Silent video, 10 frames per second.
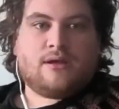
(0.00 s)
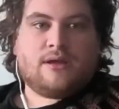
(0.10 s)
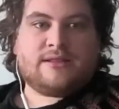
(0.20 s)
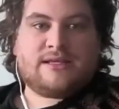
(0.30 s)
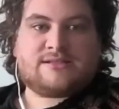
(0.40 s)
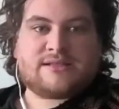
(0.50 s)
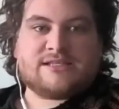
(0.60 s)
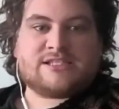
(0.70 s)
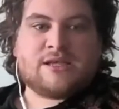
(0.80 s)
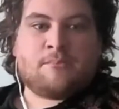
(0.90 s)
In this
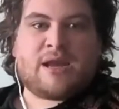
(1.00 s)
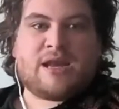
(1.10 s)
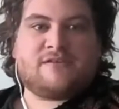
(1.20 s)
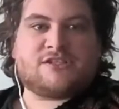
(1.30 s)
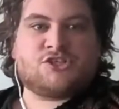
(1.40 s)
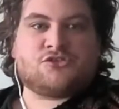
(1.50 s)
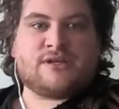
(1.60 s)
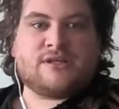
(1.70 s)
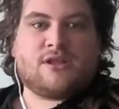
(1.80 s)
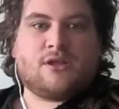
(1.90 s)
sense, Benefit Street
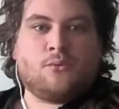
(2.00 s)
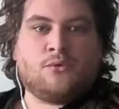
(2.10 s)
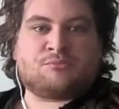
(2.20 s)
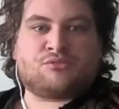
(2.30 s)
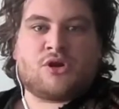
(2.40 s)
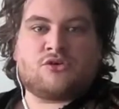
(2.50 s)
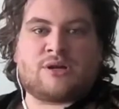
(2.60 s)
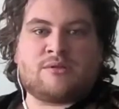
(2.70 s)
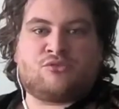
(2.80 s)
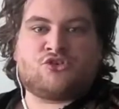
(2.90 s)
was a program
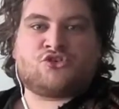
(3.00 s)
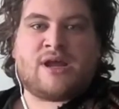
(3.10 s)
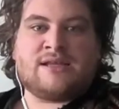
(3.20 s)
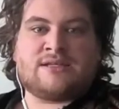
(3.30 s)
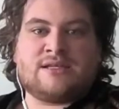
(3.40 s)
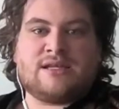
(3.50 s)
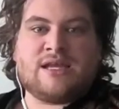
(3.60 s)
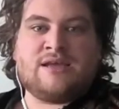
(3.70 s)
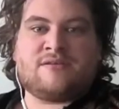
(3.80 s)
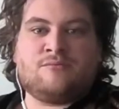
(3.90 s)
that portrayed an
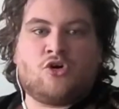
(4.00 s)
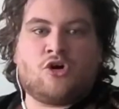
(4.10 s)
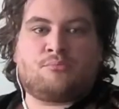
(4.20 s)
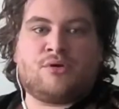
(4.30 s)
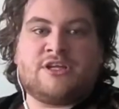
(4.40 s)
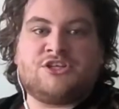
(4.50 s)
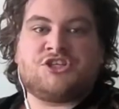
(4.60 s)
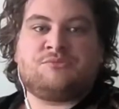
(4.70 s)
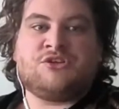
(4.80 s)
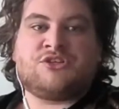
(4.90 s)
even more
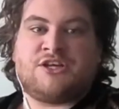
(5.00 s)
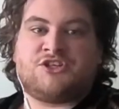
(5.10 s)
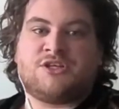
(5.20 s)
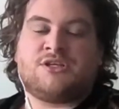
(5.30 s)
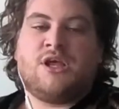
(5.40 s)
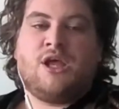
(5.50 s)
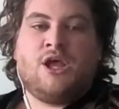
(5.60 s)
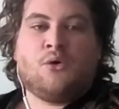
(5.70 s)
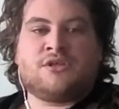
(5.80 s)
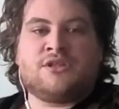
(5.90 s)
pernicious mutation
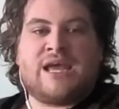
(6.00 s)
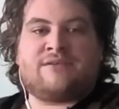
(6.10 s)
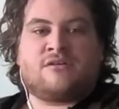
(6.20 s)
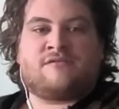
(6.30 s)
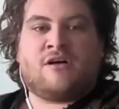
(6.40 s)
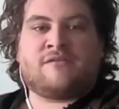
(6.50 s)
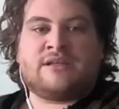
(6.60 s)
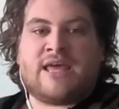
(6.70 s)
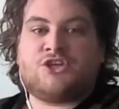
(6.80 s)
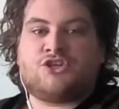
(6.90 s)
within the ever evolving
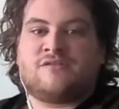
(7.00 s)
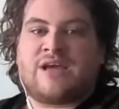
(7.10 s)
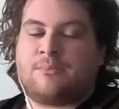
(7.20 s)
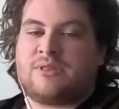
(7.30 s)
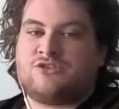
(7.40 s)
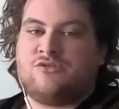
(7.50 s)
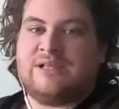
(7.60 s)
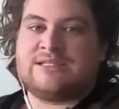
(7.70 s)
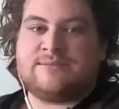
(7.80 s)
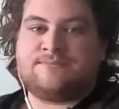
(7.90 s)
nature of capitalist
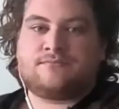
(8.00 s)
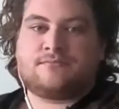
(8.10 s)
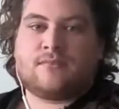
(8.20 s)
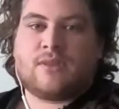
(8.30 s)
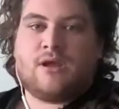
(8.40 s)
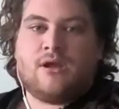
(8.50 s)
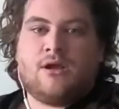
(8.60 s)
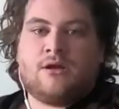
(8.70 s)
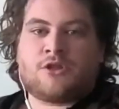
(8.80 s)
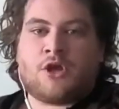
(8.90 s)
realism.
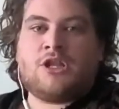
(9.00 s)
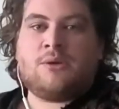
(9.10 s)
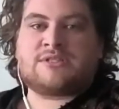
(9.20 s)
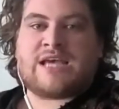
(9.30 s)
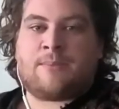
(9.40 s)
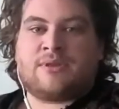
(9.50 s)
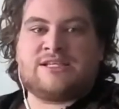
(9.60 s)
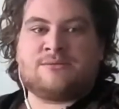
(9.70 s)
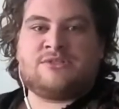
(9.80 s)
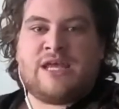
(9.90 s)
Not only was
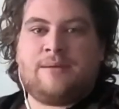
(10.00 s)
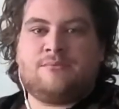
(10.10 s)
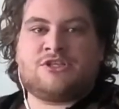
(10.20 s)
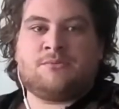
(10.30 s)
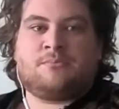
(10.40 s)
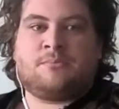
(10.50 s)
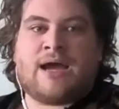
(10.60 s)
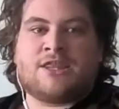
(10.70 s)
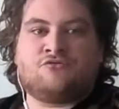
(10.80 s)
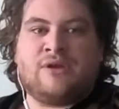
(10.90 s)
capitalism deemed to, by
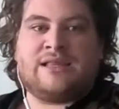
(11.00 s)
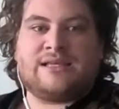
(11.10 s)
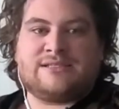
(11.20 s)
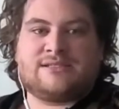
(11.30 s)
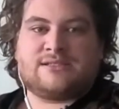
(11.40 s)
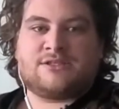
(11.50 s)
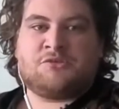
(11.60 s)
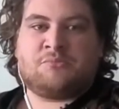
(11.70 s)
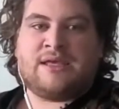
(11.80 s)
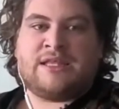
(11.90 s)
the realists to
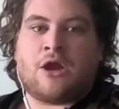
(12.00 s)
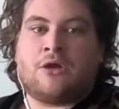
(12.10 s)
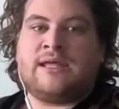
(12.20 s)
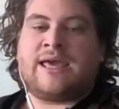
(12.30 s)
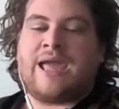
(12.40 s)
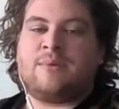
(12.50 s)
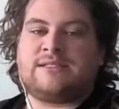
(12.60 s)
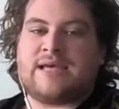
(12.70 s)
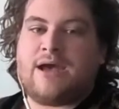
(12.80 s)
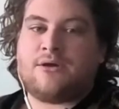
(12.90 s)
be the only game in
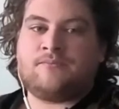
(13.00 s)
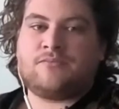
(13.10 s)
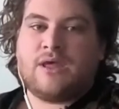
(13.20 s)
town,